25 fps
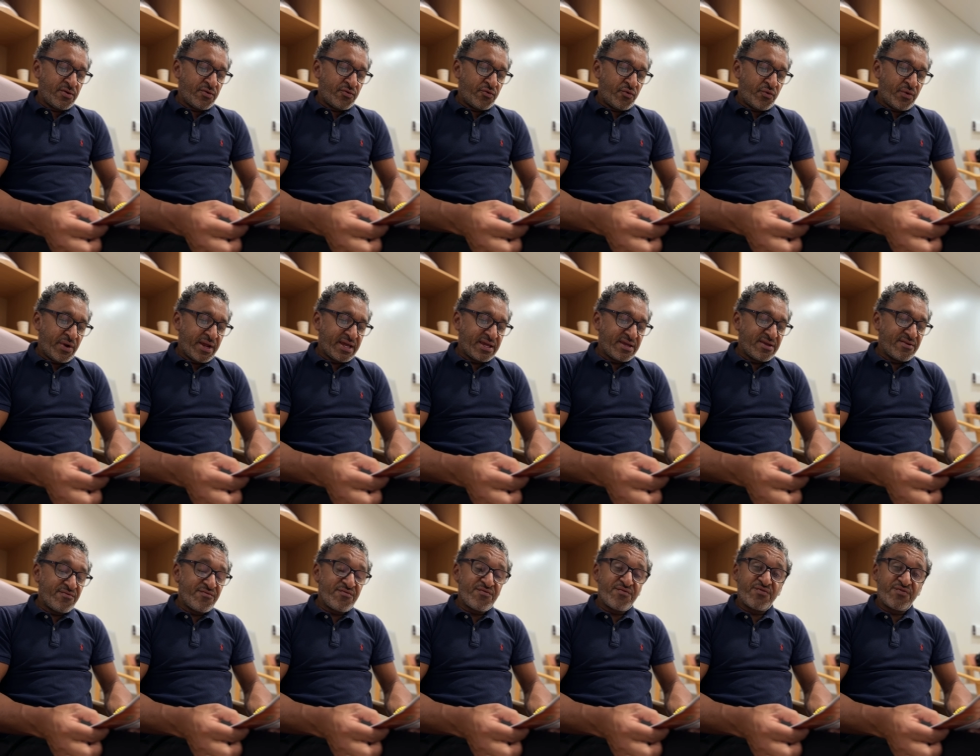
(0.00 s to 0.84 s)

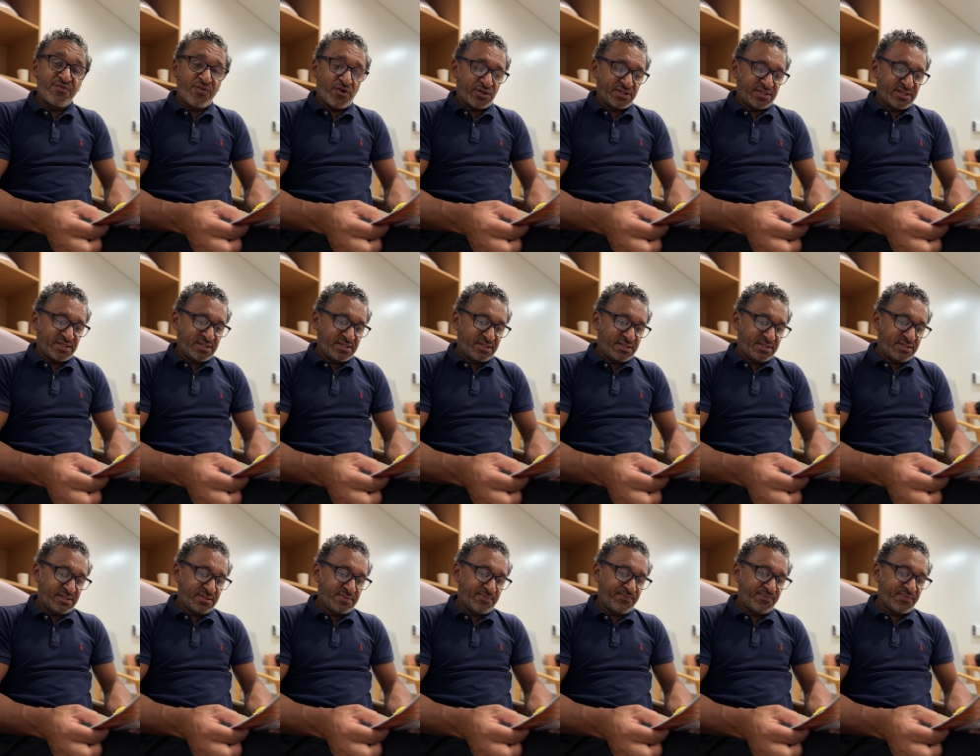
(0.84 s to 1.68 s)

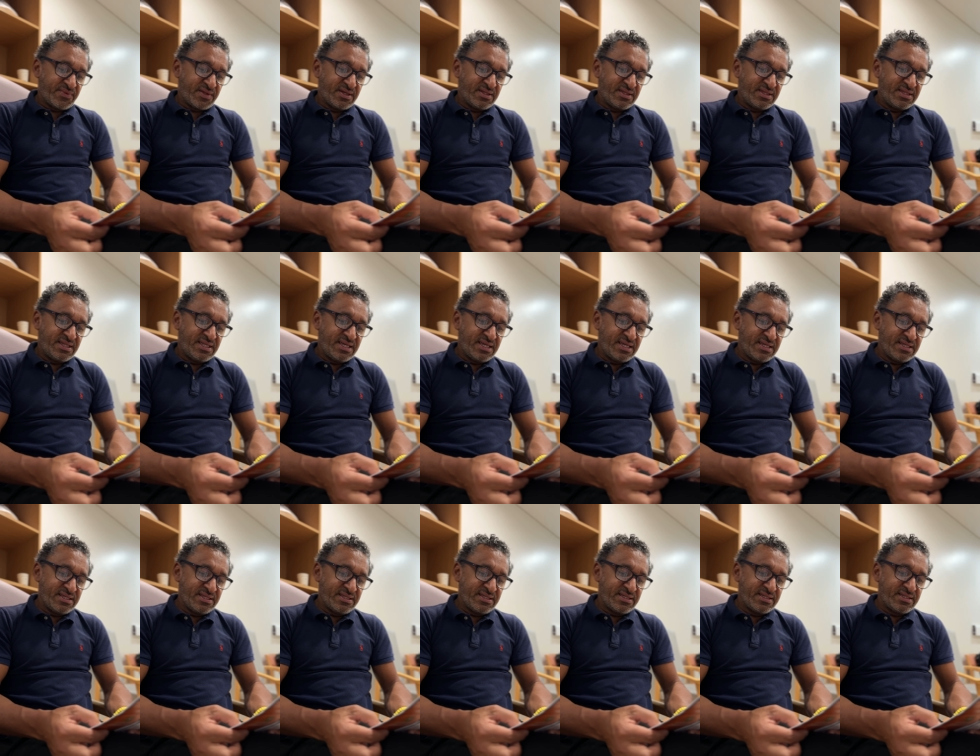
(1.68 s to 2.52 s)
reinforced.
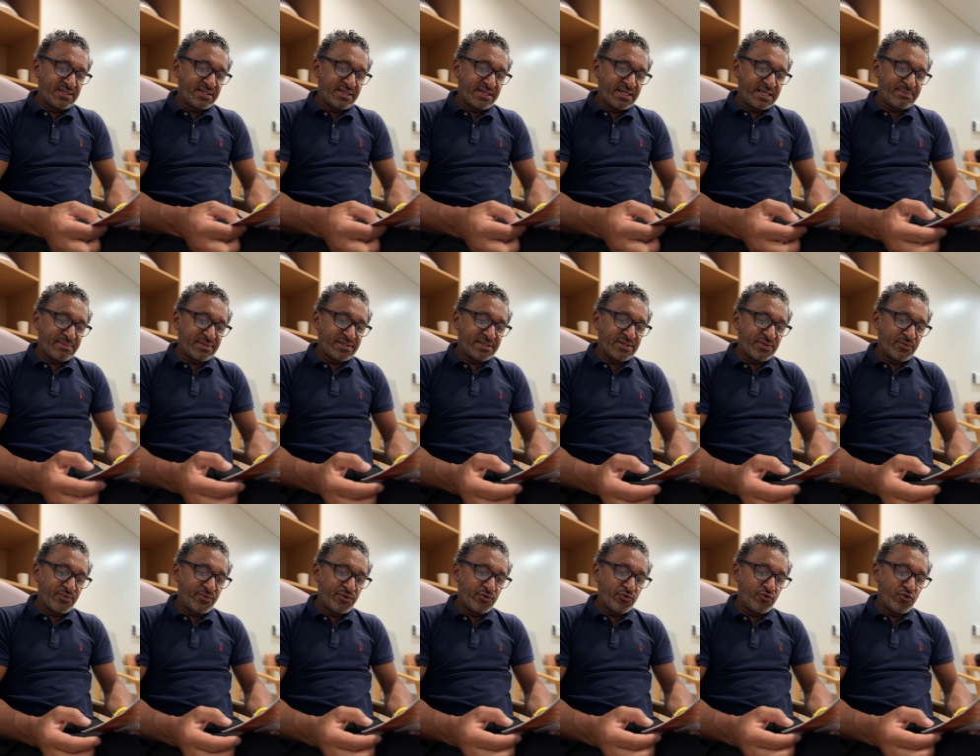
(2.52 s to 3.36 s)
This limit
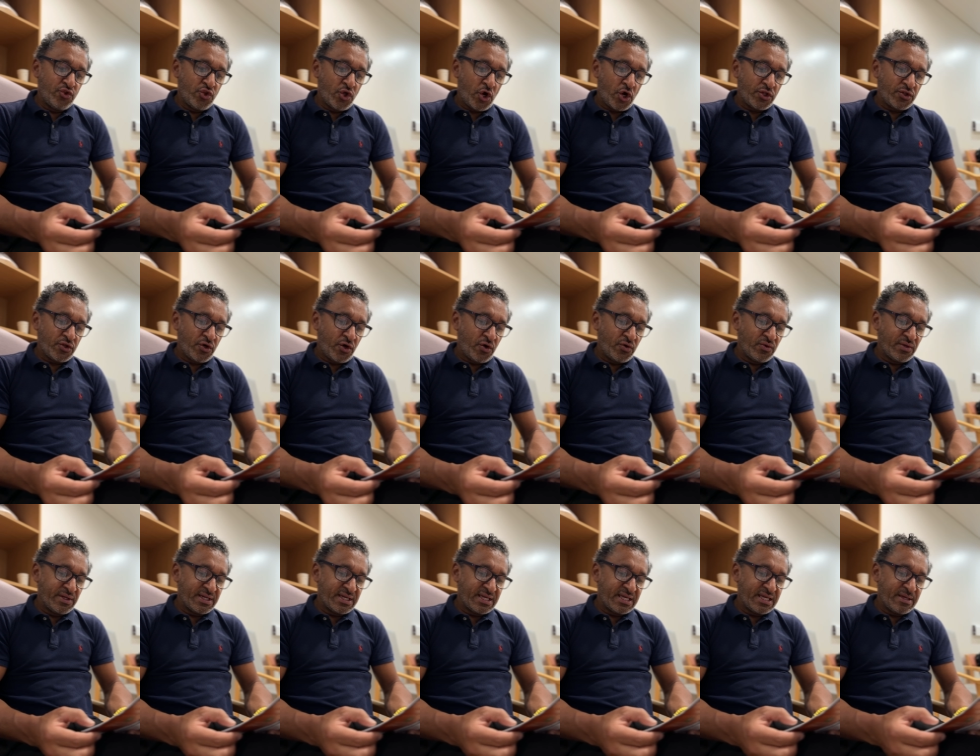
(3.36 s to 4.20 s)
will not
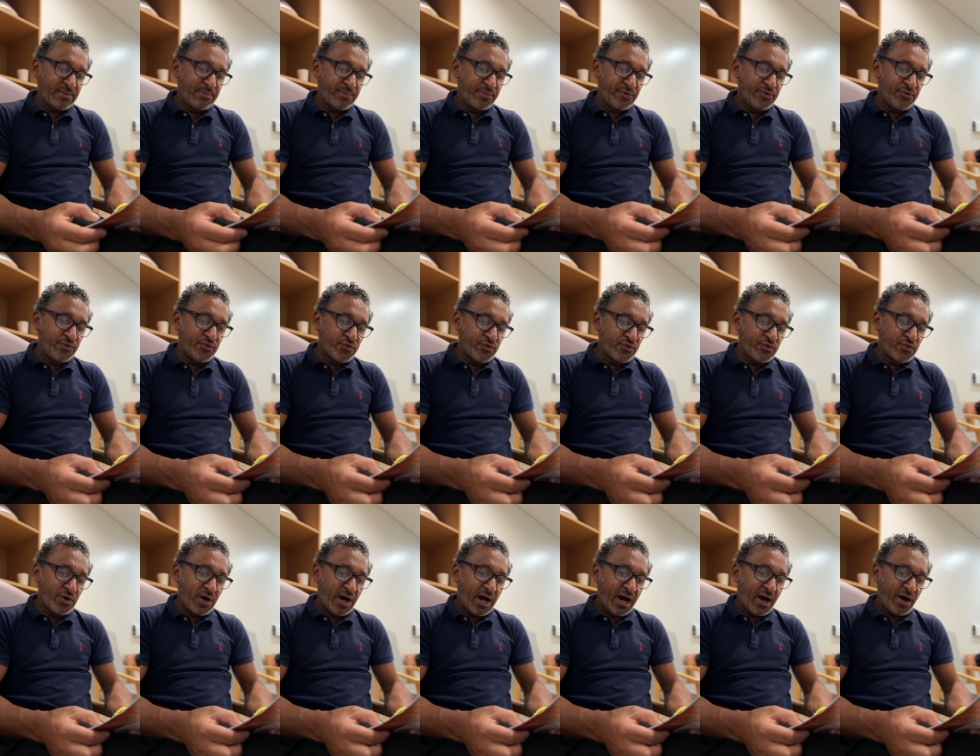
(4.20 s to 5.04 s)
only keep
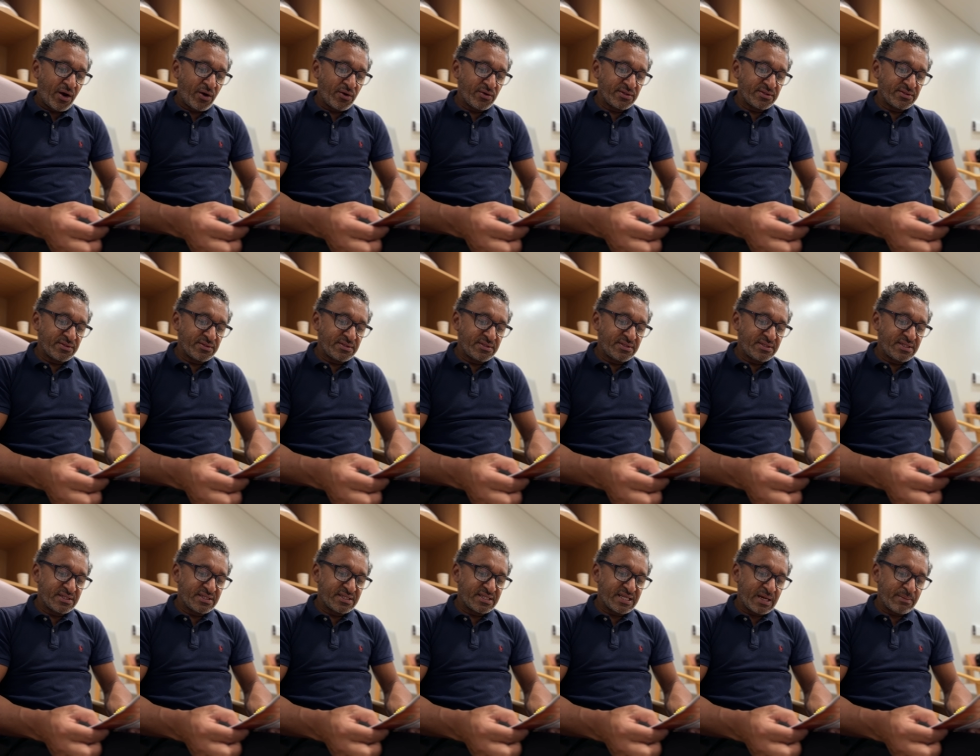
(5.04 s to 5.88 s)
you out
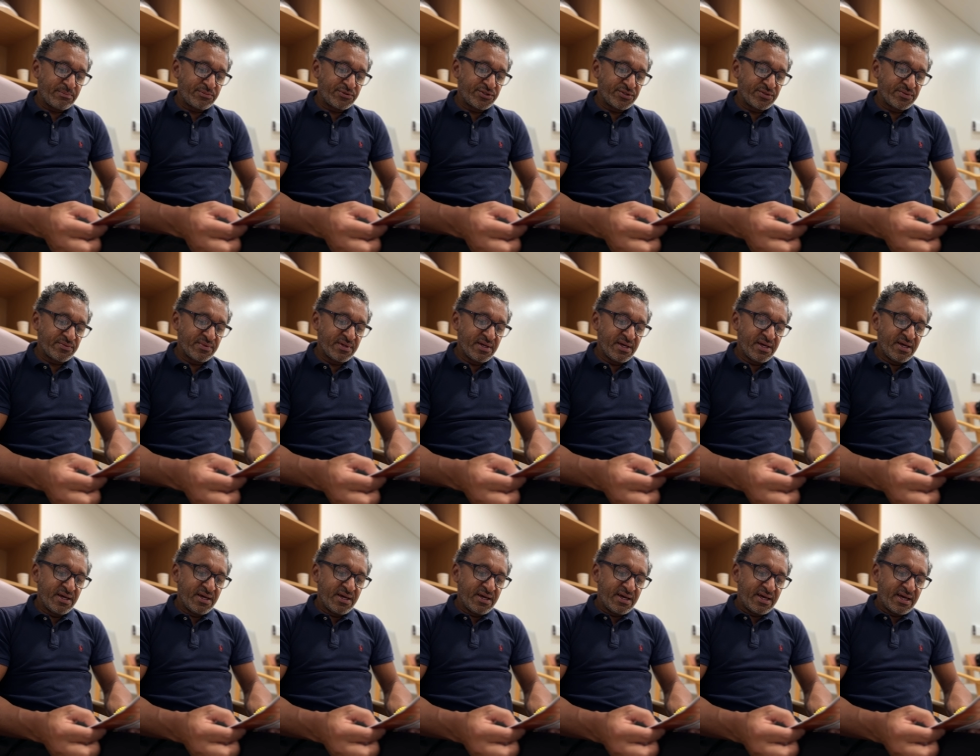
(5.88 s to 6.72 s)
deception
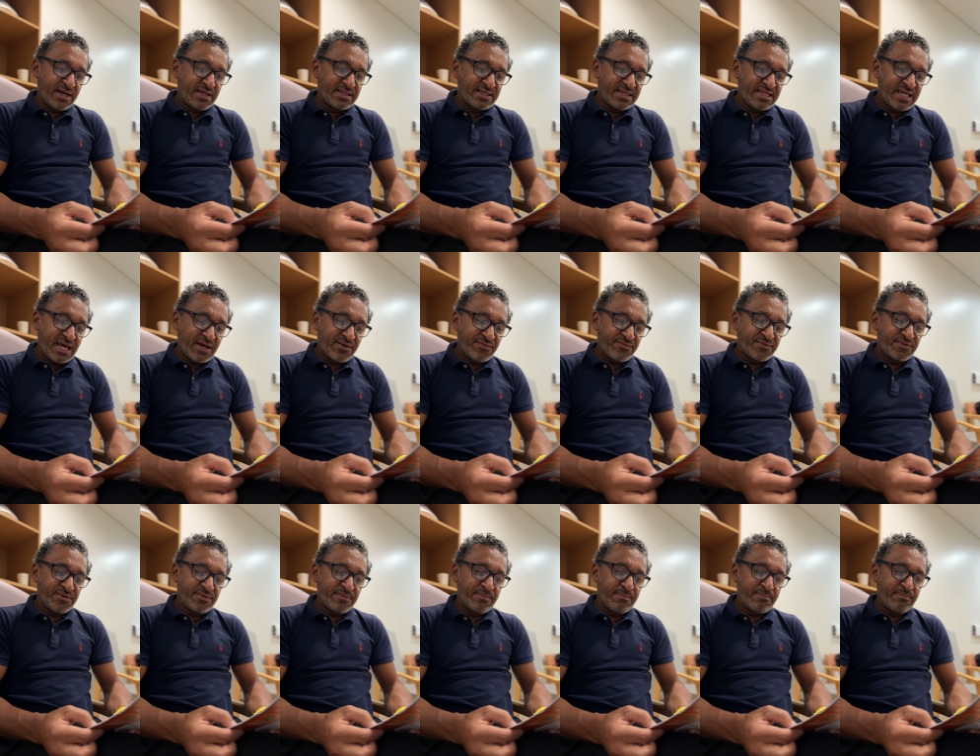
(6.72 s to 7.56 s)
and
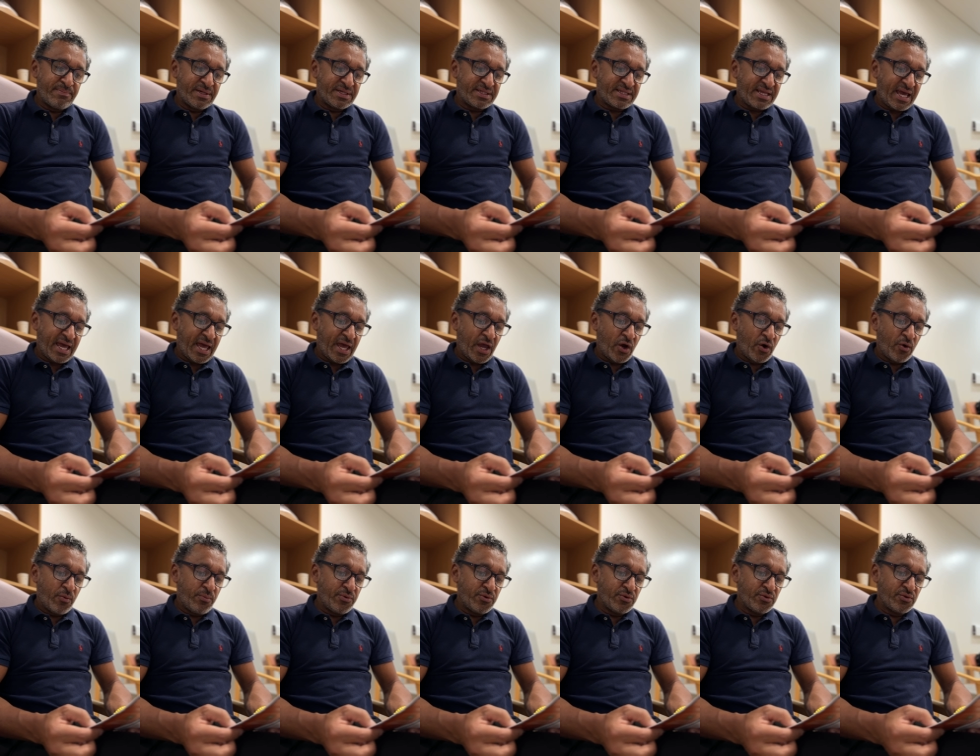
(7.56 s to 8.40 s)
theft, but
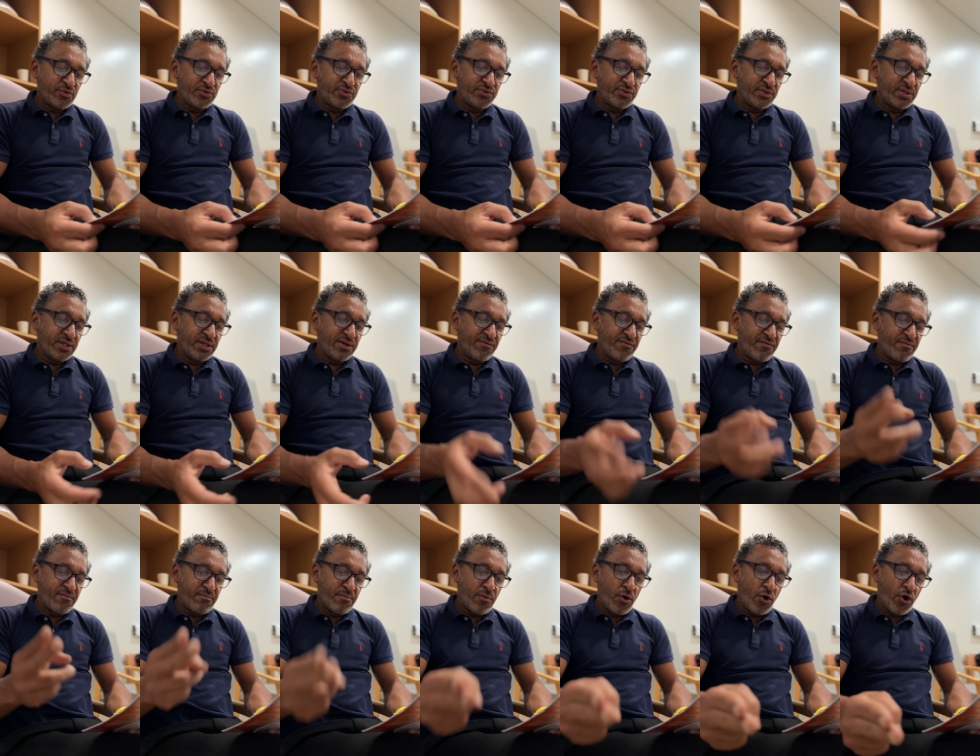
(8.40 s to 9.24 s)
help you to live
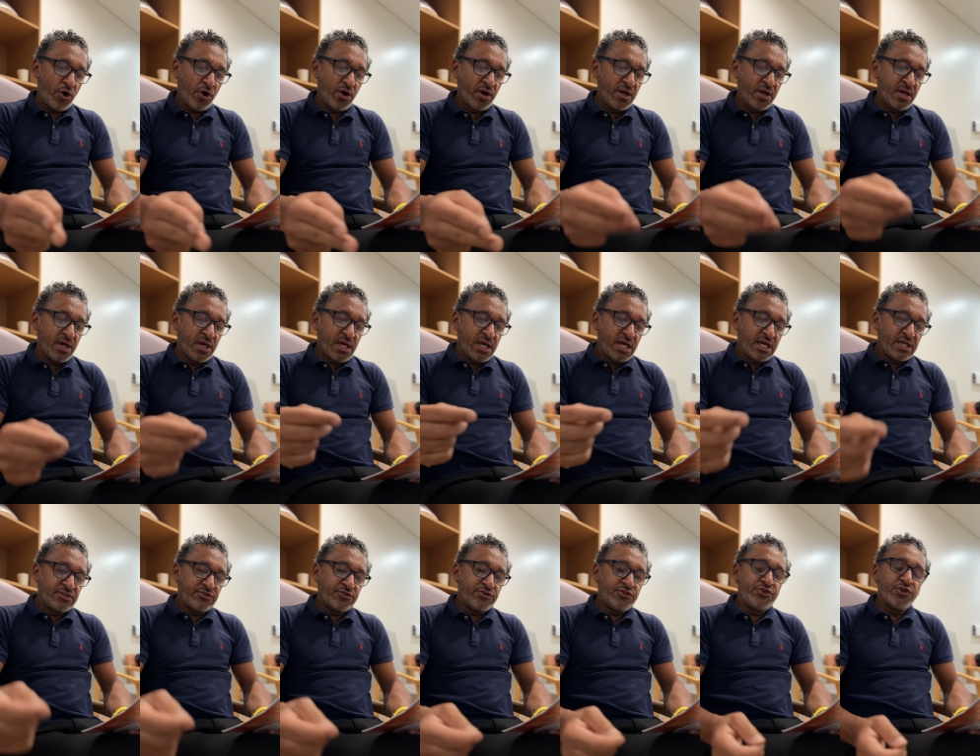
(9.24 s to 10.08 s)
more
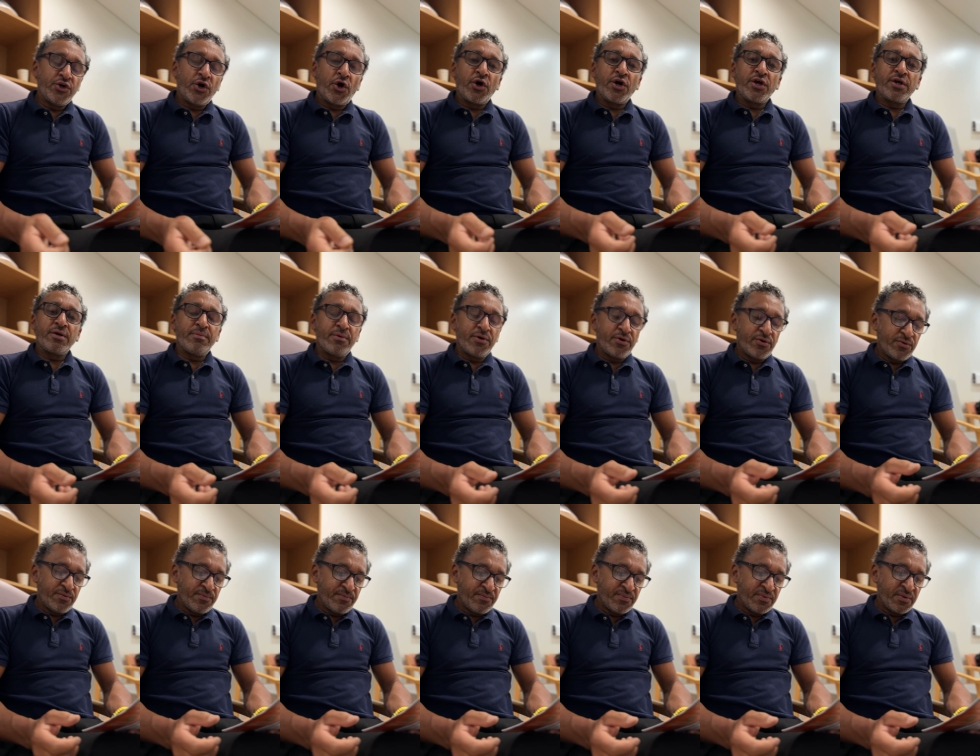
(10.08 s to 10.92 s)

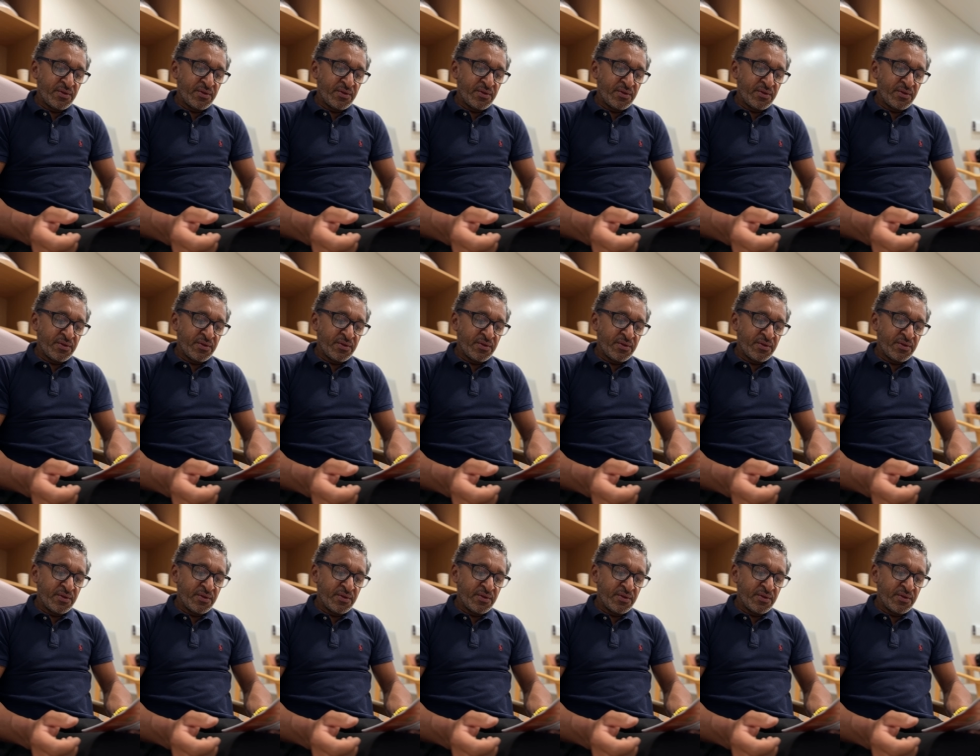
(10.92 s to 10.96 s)
enjoyable,